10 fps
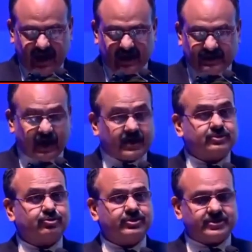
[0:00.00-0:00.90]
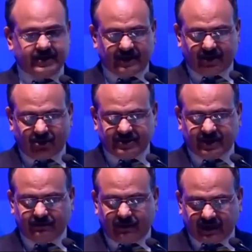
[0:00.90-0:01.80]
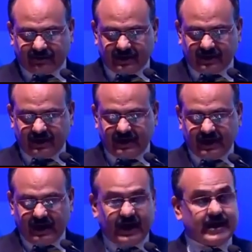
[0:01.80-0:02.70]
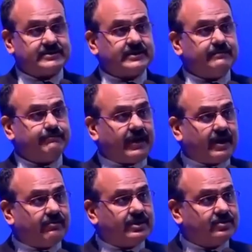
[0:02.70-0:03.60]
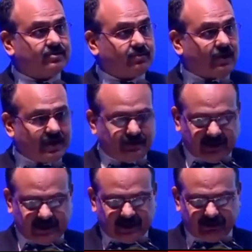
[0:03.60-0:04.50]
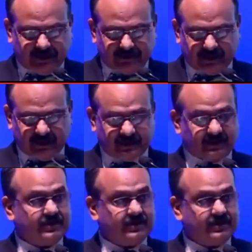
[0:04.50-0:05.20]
Aadhaar, through its technological marvel, has empowered 1 billion people,